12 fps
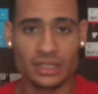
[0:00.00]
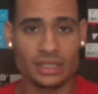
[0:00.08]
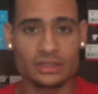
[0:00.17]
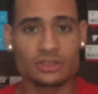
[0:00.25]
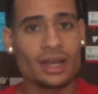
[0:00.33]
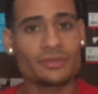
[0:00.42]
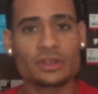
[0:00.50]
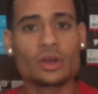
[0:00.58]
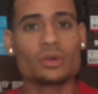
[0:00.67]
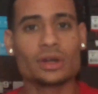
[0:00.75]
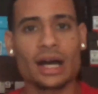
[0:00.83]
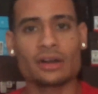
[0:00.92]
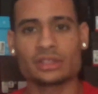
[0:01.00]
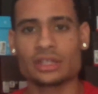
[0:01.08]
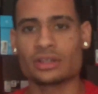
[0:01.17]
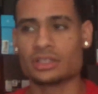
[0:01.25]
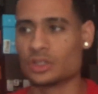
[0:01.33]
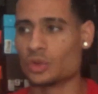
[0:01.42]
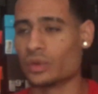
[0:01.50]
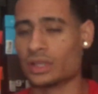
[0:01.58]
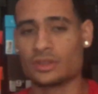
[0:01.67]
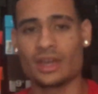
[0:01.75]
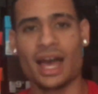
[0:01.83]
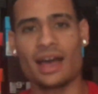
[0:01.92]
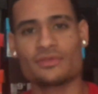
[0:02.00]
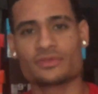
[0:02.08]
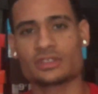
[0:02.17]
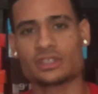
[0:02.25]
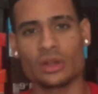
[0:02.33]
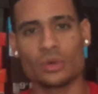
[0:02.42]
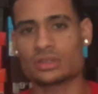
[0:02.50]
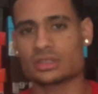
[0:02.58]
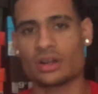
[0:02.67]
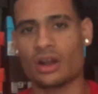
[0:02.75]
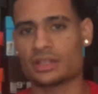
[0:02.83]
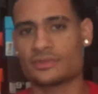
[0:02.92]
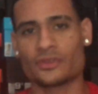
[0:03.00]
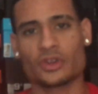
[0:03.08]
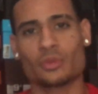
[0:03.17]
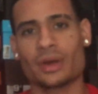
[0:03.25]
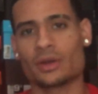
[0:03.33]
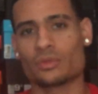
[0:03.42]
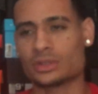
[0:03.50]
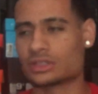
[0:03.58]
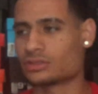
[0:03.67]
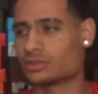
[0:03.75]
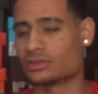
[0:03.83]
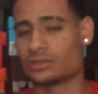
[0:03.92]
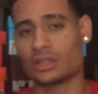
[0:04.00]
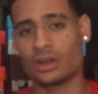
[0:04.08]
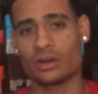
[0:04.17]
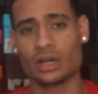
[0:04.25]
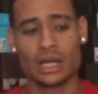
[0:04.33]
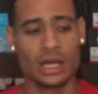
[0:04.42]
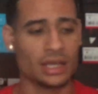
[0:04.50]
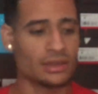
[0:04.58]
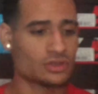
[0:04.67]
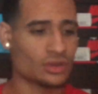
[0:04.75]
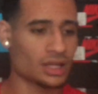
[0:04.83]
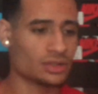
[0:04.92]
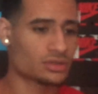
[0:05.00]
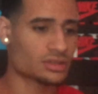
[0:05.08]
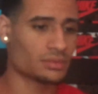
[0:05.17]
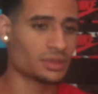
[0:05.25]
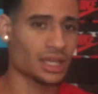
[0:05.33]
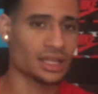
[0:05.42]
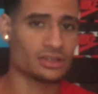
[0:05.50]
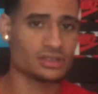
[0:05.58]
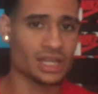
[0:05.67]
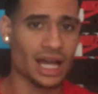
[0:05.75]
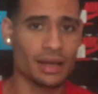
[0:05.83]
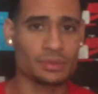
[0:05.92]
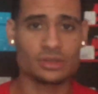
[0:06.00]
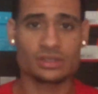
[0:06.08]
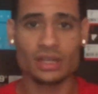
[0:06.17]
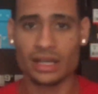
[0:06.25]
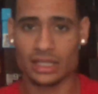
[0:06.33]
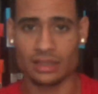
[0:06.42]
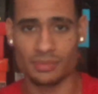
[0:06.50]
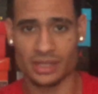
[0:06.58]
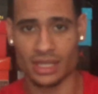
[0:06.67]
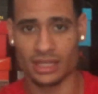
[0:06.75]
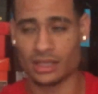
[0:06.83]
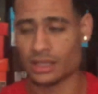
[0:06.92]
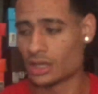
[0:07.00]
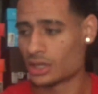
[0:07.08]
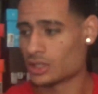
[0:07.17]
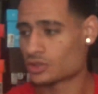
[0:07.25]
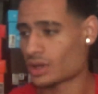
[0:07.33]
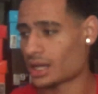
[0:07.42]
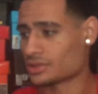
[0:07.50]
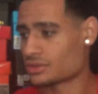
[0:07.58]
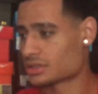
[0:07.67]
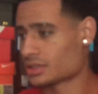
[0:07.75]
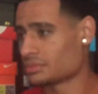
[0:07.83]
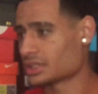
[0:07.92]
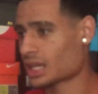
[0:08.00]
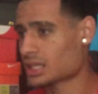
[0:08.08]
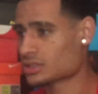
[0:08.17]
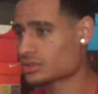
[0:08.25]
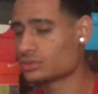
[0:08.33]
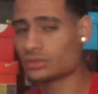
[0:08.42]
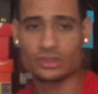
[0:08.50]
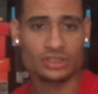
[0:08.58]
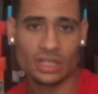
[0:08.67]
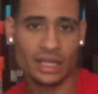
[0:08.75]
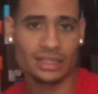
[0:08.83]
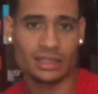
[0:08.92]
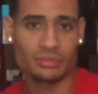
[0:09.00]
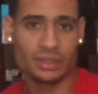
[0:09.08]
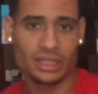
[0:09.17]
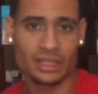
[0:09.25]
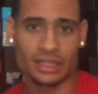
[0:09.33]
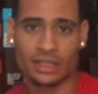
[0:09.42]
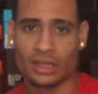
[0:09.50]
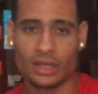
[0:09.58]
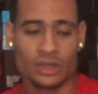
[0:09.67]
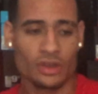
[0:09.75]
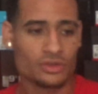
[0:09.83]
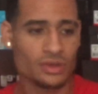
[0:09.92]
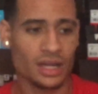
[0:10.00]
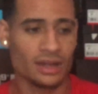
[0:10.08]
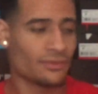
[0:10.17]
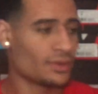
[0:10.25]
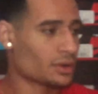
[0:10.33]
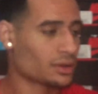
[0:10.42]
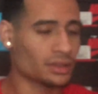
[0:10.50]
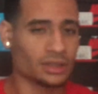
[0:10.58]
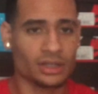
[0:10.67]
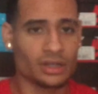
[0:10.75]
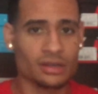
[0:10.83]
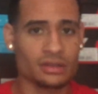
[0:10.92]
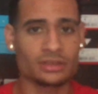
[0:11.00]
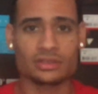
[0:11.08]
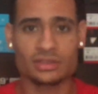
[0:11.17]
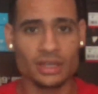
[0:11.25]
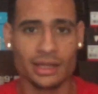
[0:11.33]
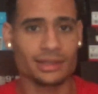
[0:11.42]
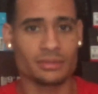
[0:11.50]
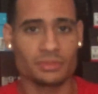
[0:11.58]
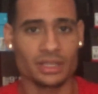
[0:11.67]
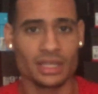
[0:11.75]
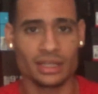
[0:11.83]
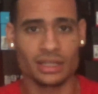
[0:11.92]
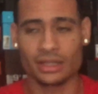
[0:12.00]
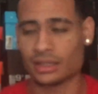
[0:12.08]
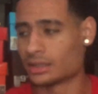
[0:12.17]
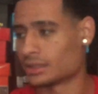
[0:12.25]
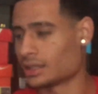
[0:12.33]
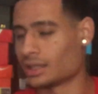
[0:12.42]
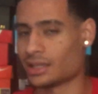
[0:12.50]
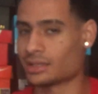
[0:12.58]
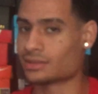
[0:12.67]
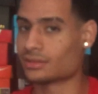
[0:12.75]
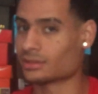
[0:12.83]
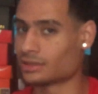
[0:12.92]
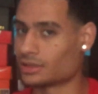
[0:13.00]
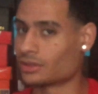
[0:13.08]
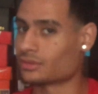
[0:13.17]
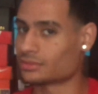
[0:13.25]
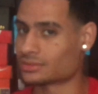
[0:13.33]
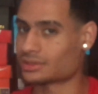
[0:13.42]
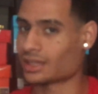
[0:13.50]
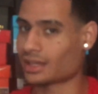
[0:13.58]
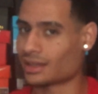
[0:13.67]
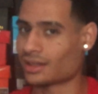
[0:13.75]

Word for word: things. You have to go out there and do it. And you have slow starts for no matter what you do, you know? You try to do something at your job, you suck at the beginning. You try to do something at school, you suck at the beginning. You try to fuck a girl, you suck at the beginning. Unless you, you know what I'm saying?